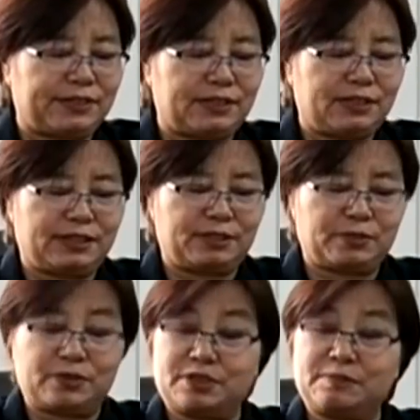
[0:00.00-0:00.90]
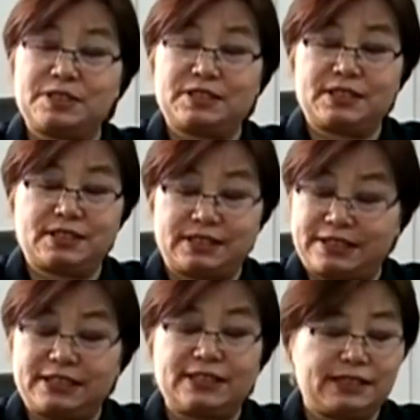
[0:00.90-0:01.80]
electrical network to be shit
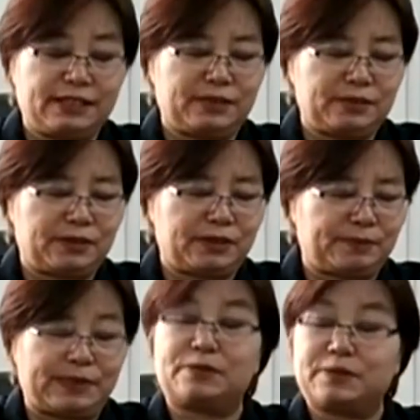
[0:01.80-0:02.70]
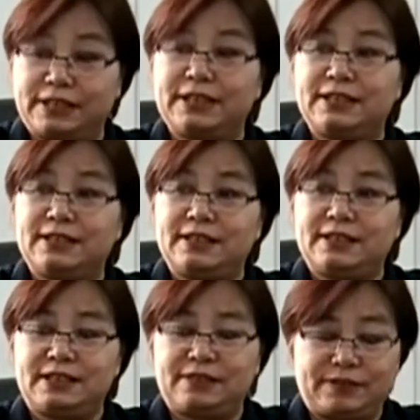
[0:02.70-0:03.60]
directly itu impact kore
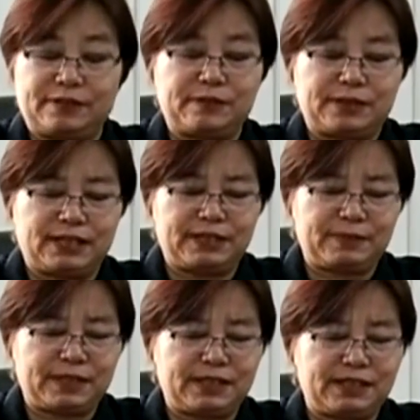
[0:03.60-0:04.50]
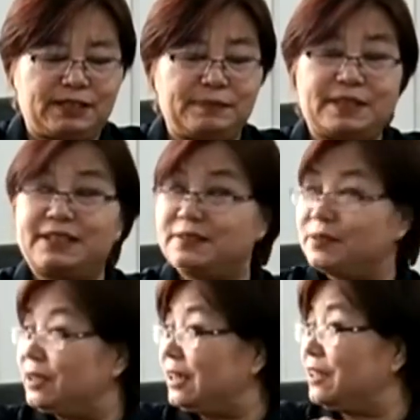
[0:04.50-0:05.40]
effect kore kila mani ami khan
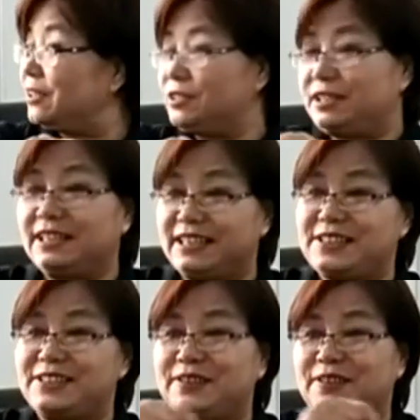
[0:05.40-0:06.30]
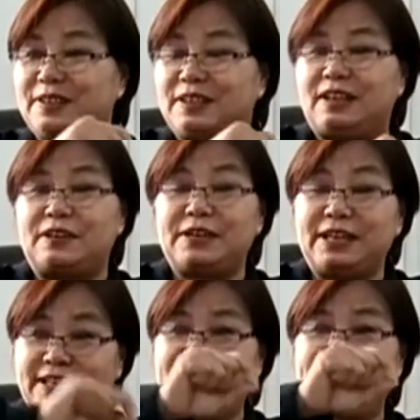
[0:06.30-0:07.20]
do Nagaland do jungle ase do aru
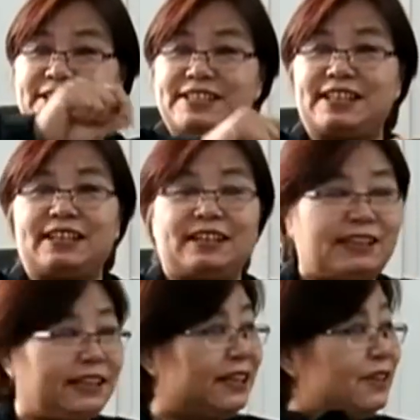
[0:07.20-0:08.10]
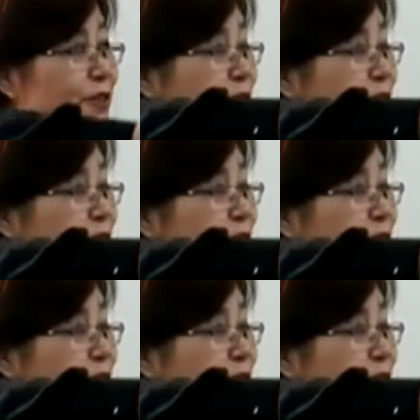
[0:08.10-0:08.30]
hilly area se line